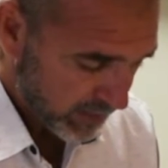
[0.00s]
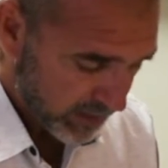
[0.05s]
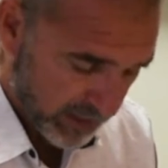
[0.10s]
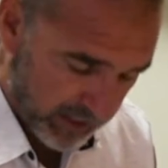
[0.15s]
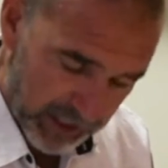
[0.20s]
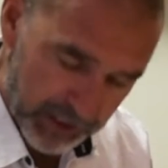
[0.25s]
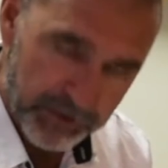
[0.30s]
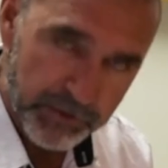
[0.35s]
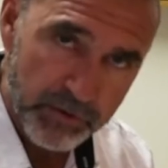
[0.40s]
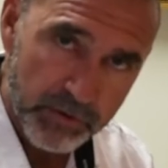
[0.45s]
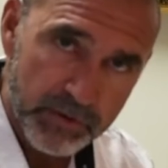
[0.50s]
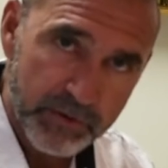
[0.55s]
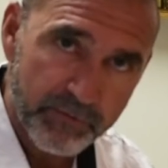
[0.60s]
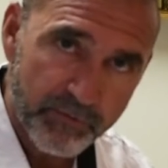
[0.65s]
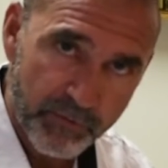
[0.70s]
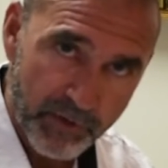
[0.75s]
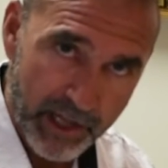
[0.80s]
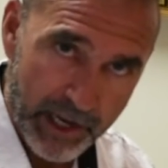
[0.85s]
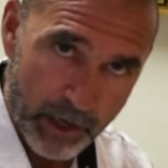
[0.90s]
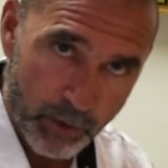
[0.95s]
get you some
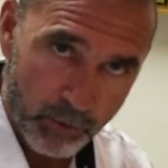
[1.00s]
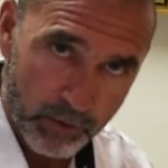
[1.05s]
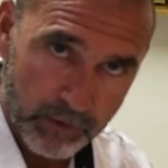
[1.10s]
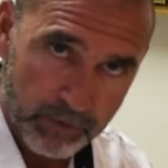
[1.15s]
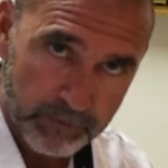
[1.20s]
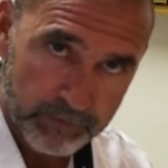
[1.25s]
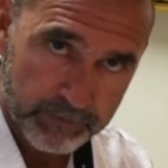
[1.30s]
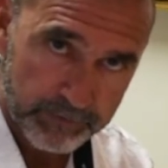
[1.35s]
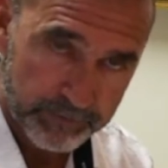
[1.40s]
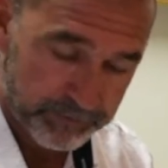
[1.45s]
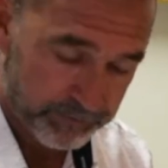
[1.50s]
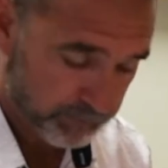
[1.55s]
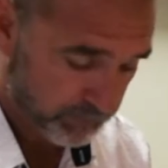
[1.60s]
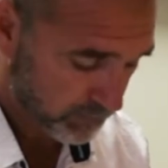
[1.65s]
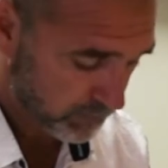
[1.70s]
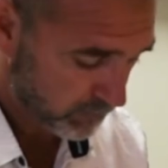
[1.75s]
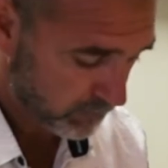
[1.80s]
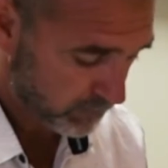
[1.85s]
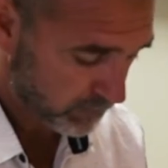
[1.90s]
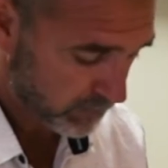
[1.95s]
flour,
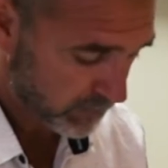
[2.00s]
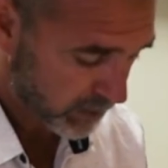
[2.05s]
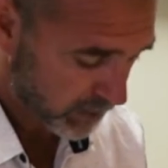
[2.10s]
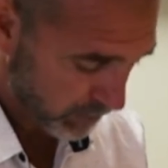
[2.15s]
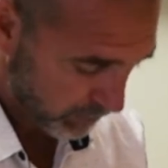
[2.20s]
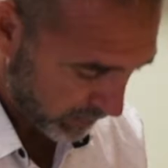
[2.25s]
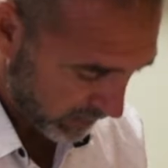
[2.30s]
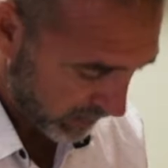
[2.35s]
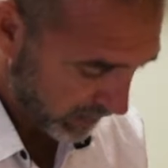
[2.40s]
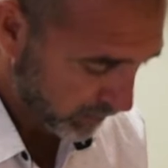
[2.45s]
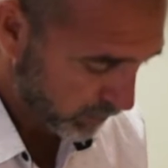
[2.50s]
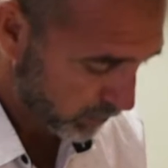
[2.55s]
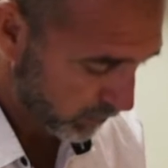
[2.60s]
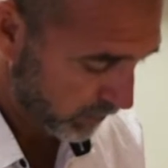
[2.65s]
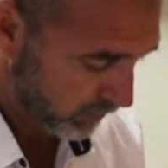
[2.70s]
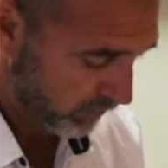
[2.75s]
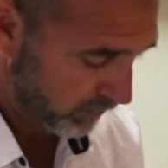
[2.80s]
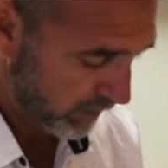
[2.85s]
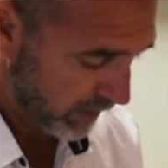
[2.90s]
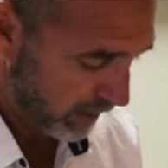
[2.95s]
some
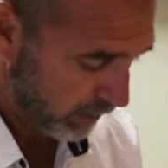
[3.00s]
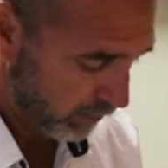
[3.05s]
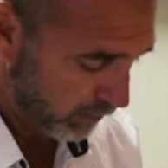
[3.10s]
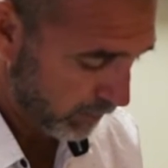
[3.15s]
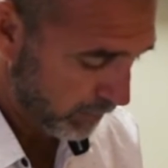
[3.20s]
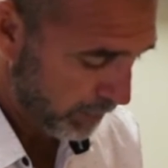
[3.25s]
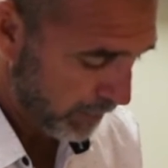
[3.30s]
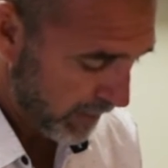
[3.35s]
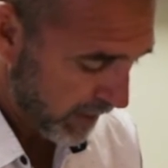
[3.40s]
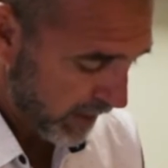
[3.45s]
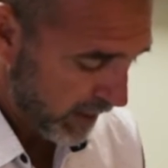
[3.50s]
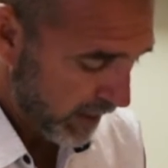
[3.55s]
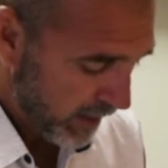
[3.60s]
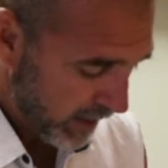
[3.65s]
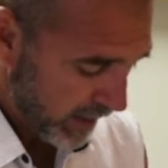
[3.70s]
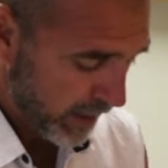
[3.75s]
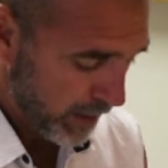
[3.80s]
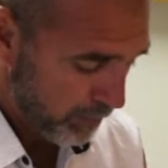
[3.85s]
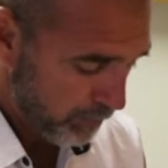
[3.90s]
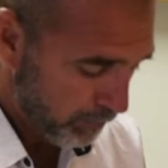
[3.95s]
einkorn flour,
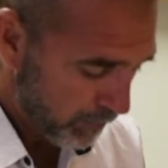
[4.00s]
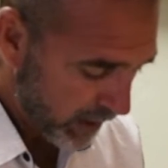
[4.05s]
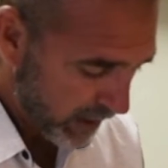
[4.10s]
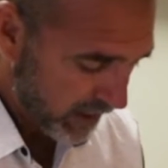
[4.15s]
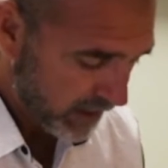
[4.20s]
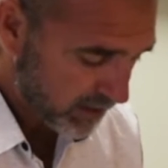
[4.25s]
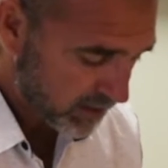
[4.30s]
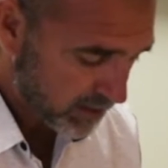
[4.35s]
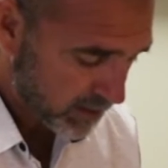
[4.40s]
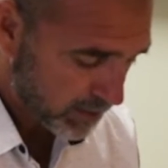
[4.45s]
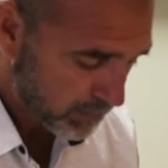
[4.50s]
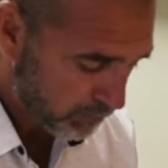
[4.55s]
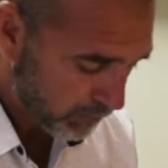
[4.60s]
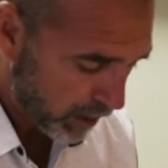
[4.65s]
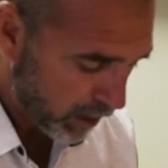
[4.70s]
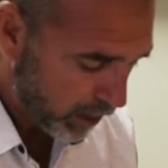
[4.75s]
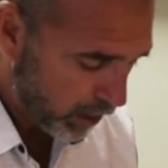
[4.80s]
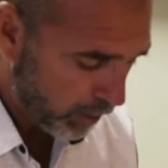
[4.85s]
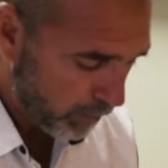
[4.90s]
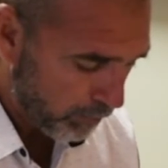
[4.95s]
and make
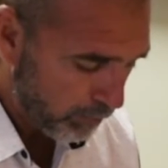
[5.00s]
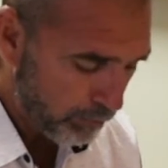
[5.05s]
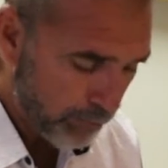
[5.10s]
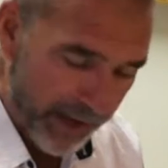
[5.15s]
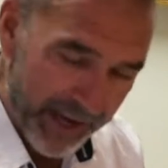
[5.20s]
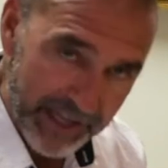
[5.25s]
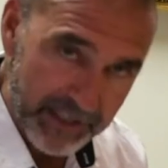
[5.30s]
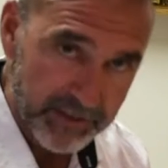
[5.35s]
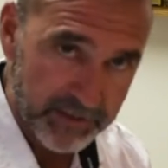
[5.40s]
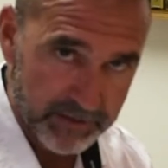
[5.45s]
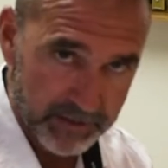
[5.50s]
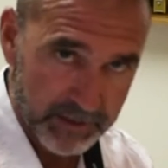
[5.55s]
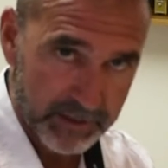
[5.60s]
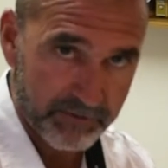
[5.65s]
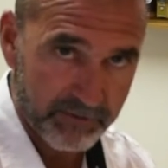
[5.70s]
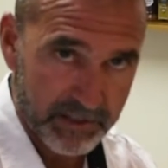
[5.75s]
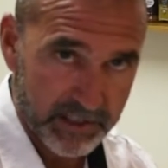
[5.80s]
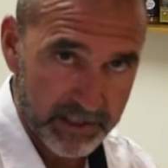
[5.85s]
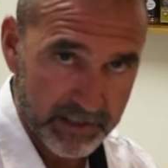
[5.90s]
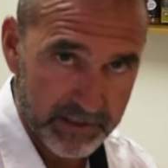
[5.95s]
small batches
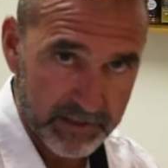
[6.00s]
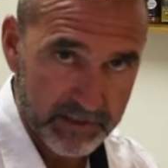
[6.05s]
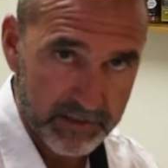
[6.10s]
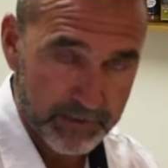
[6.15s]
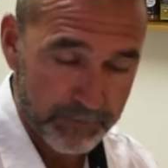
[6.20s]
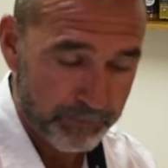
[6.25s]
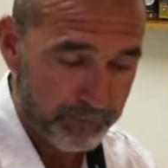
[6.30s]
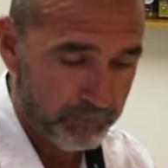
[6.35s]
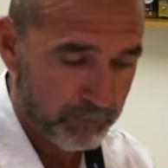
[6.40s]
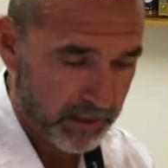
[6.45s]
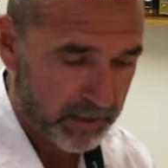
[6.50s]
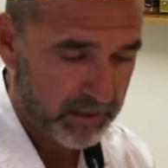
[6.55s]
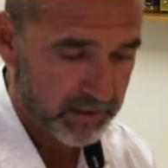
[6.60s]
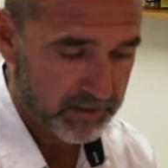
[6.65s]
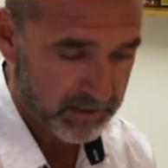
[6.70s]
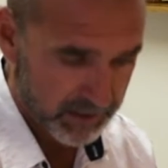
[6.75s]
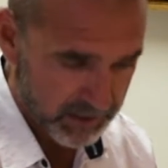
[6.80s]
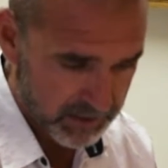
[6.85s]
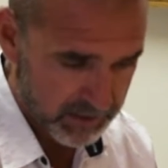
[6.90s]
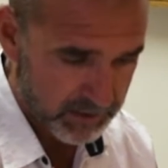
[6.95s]
of things,
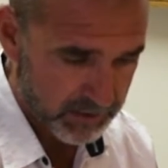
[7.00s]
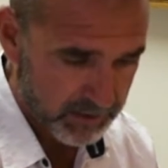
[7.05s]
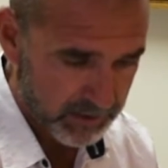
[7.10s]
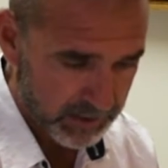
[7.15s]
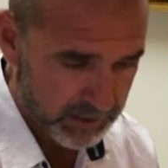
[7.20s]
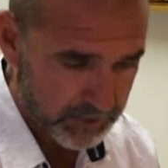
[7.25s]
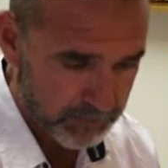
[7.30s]
because it's